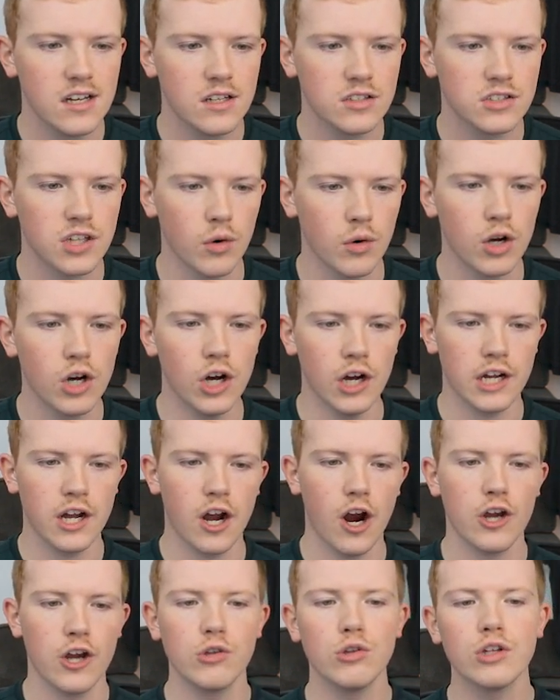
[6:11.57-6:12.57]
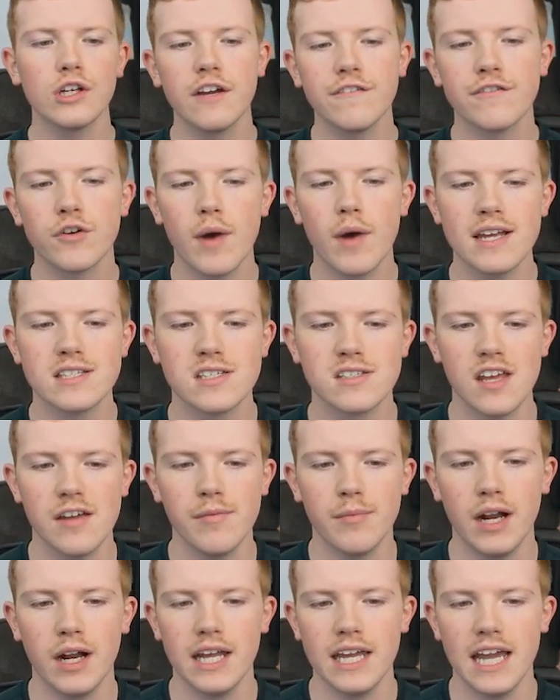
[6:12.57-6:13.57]
So hook, are you looking for ways to save
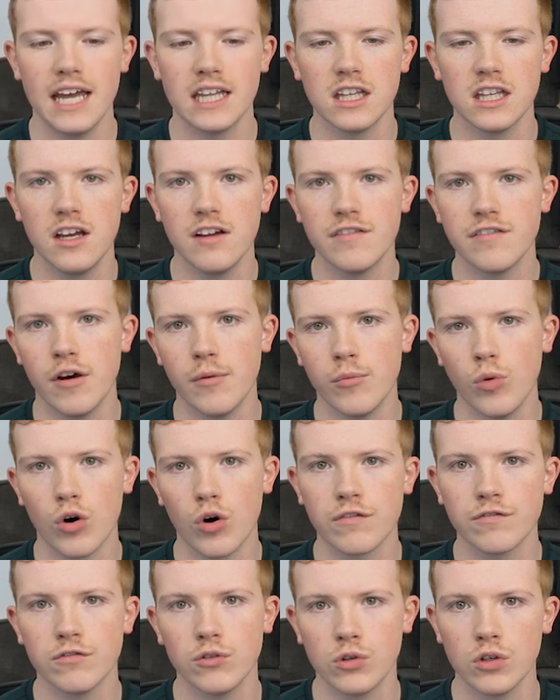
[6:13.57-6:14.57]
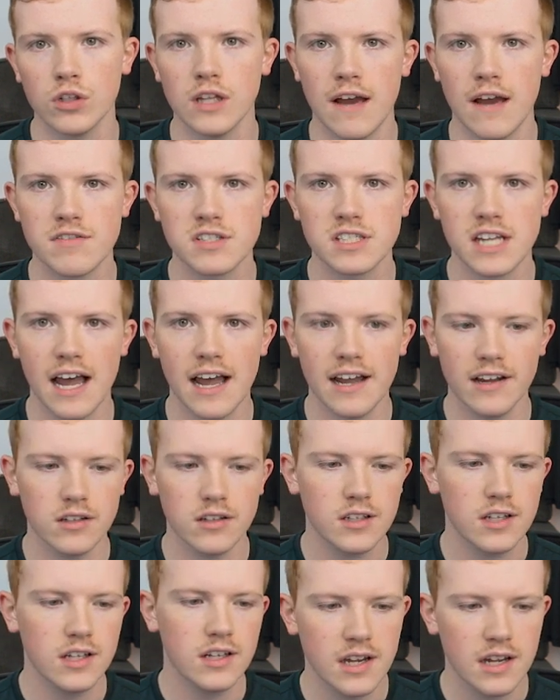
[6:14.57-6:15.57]
money and live a more frugal
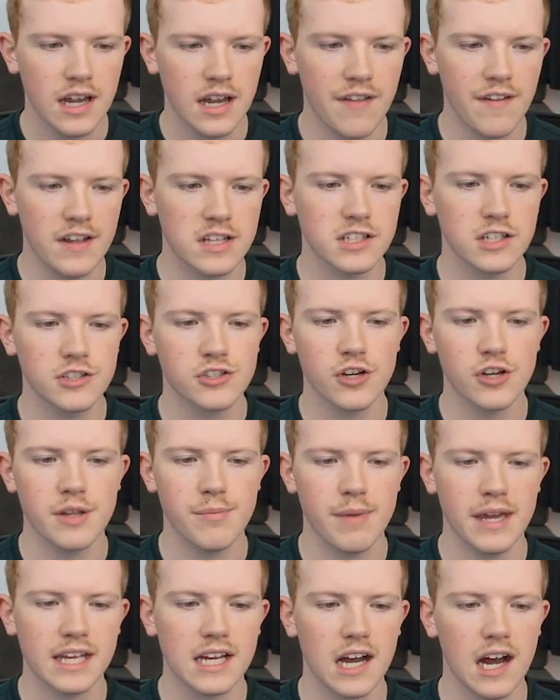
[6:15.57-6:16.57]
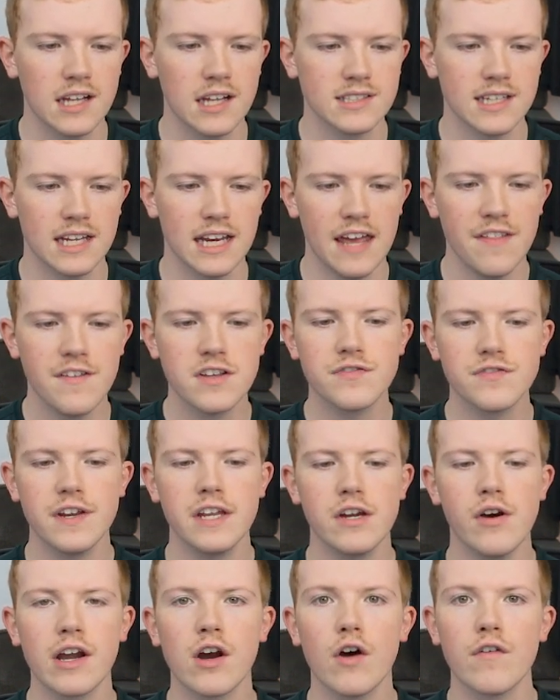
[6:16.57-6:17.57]
lifestyle? And then it's gonna show you the main content. In this
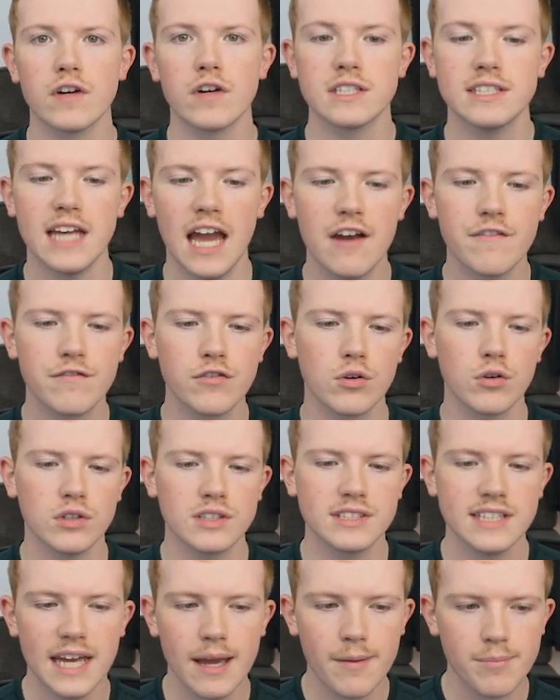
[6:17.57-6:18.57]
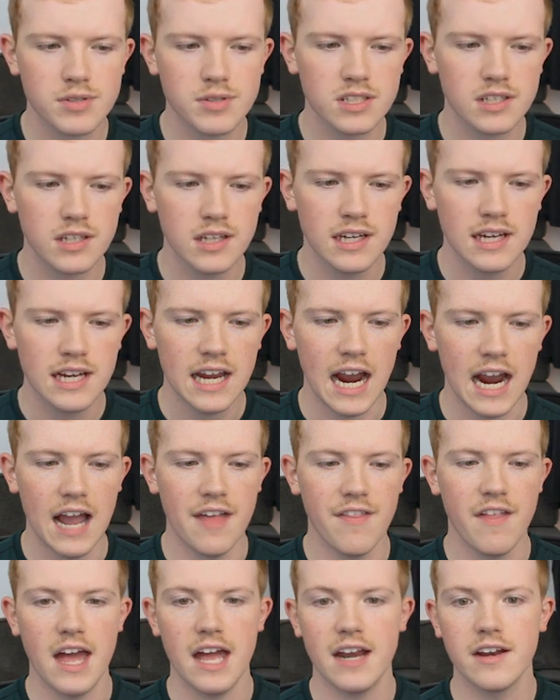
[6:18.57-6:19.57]
video, I go over 10 frugal tips,
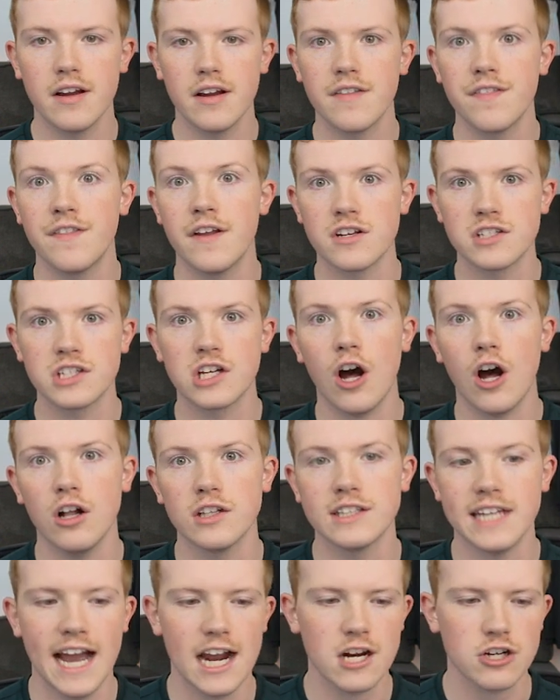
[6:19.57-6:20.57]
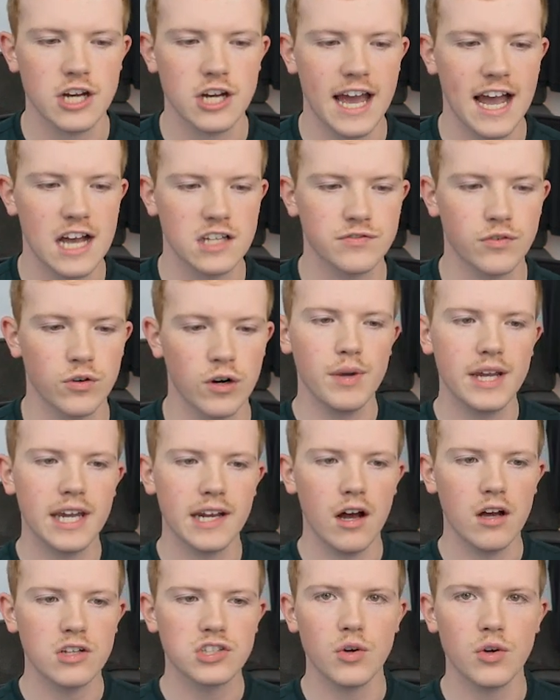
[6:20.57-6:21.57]
and then there's the call to action I asked for. We could
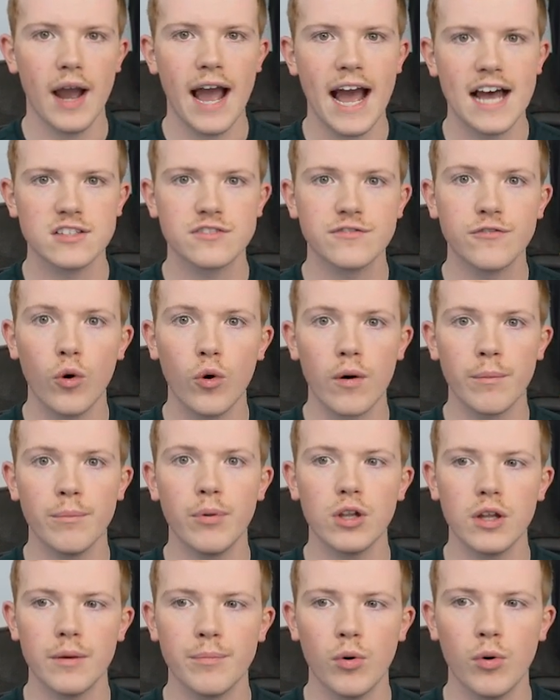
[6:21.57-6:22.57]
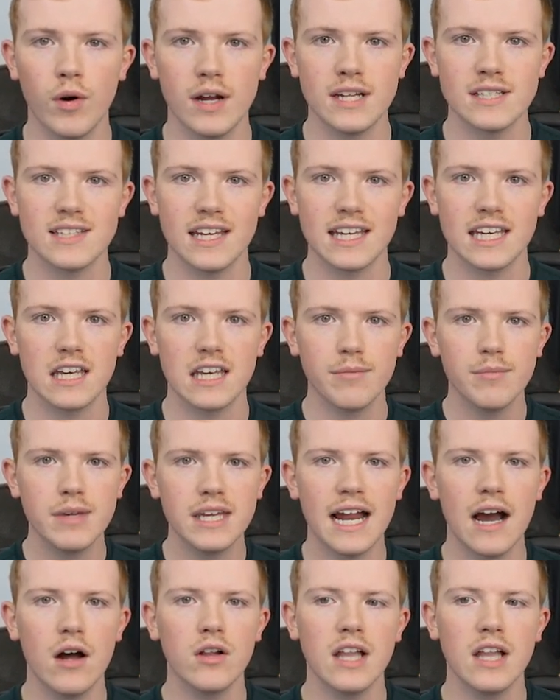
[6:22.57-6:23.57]
also ask for bullet points, like give me
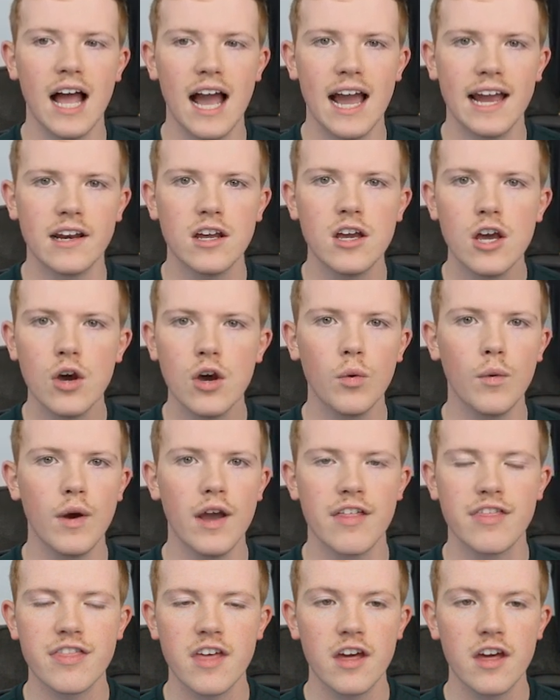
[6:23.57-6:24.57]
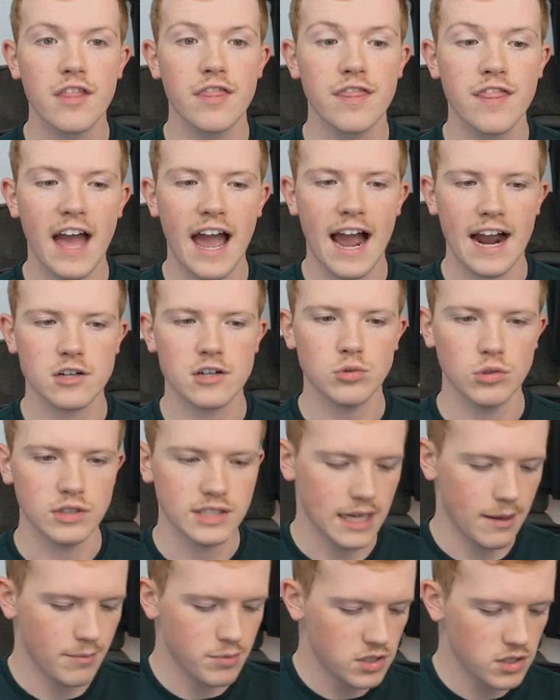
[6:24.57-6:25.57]
an outline with the actual
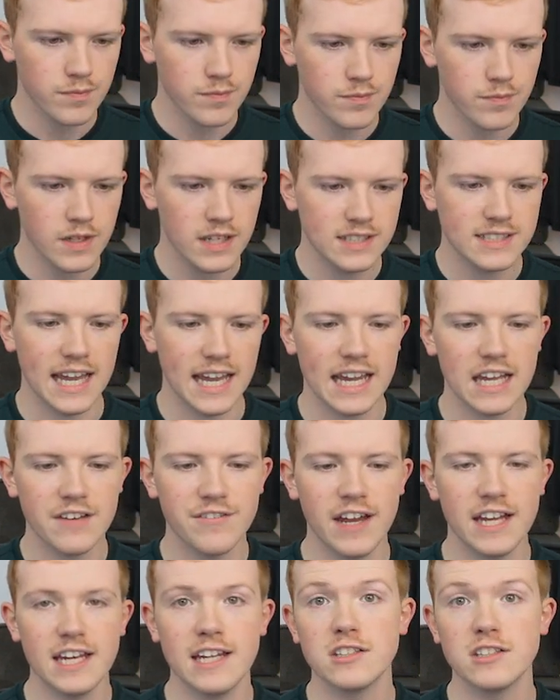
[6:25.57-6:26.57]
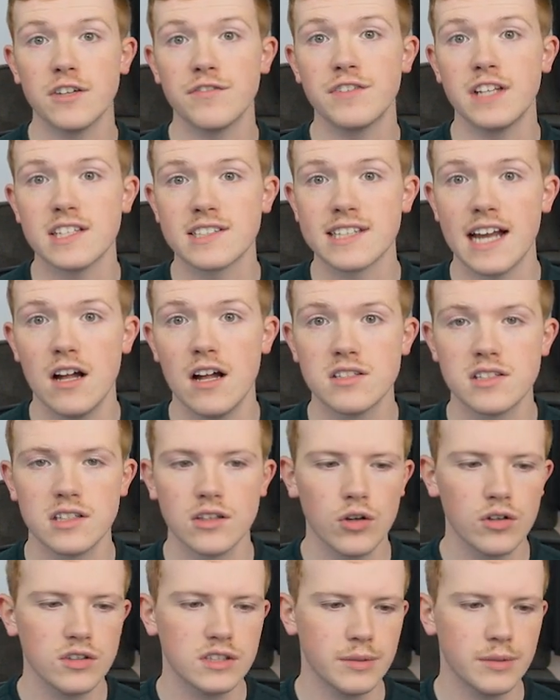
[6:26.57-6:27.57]
tips. Take advantage of discounts and
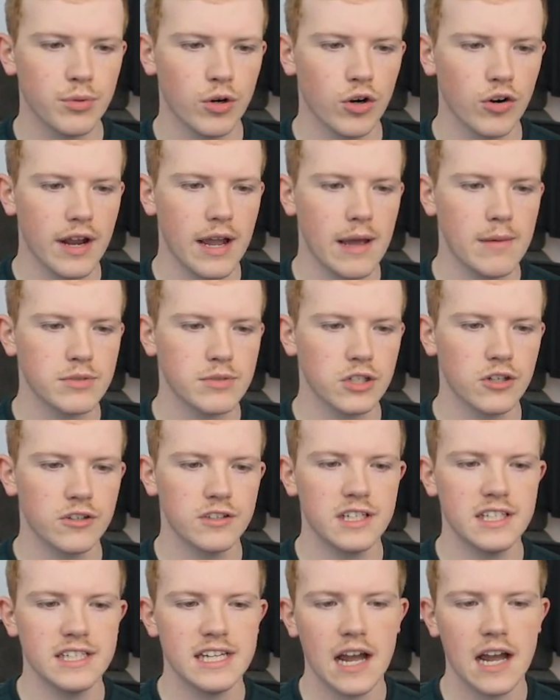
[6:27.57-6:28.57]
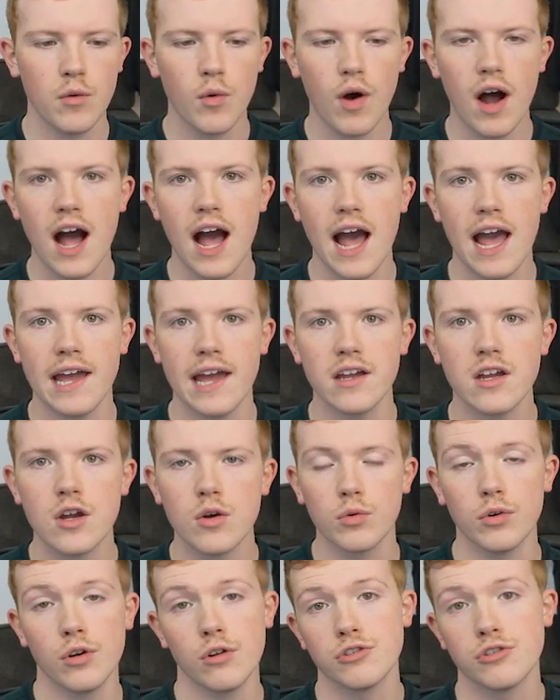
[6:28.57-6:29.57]
loyalty programs, learn DIY,
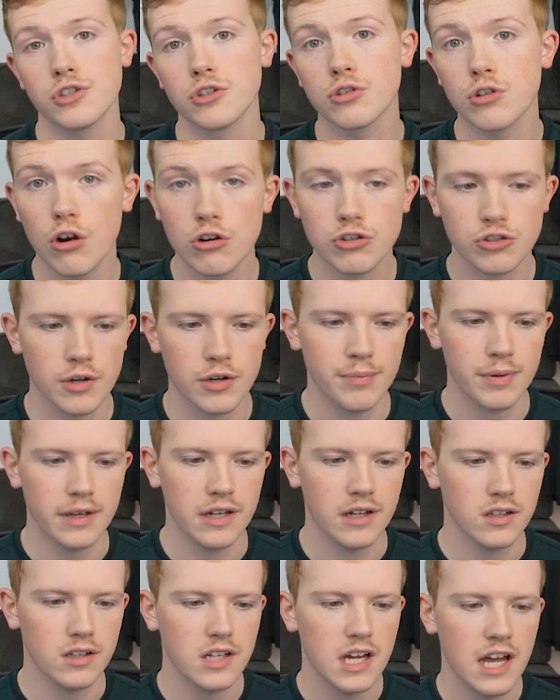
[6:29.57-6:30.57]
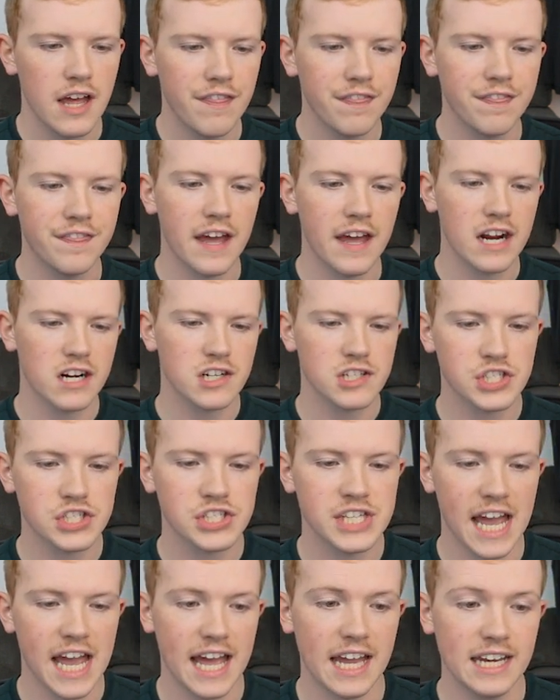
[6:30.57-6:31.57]
reduce your grocery bill. There's
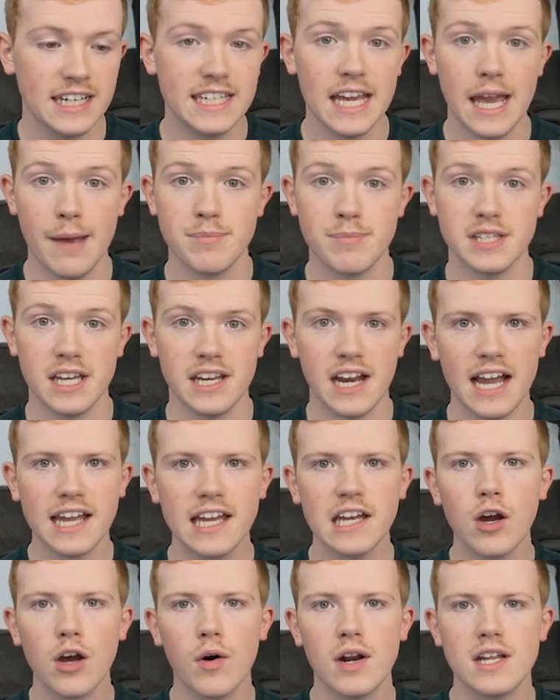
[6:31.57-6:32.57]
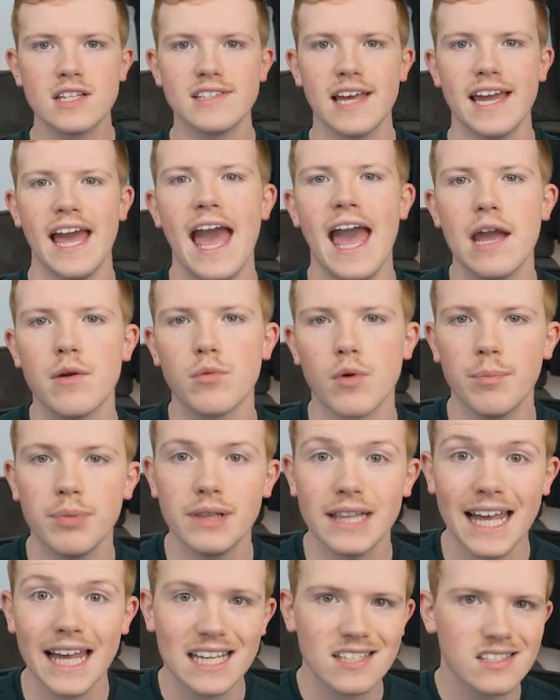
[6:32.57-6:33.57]
10 tips, and I can go in and say, hey,
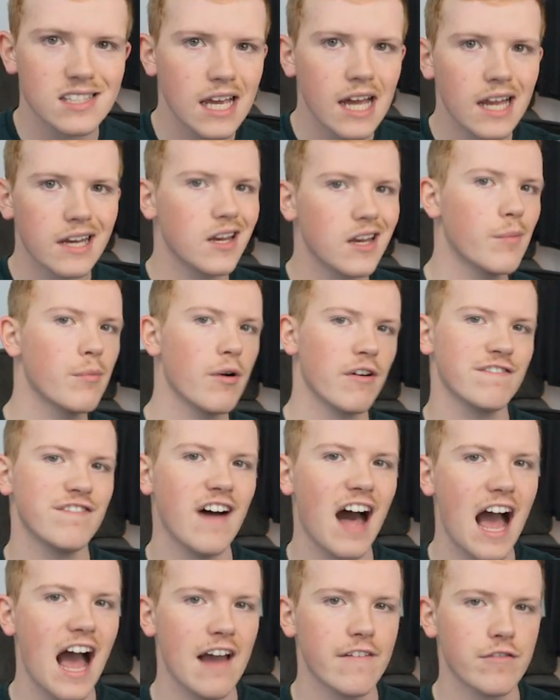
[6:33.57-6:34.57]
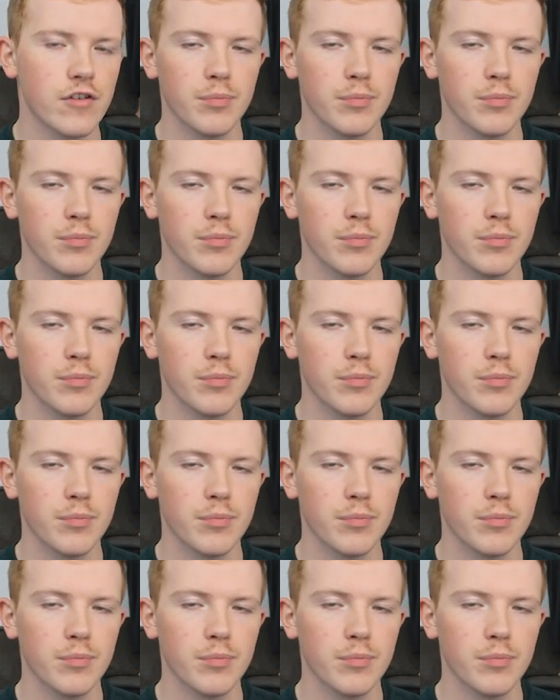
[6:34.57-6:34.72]
replace number 5,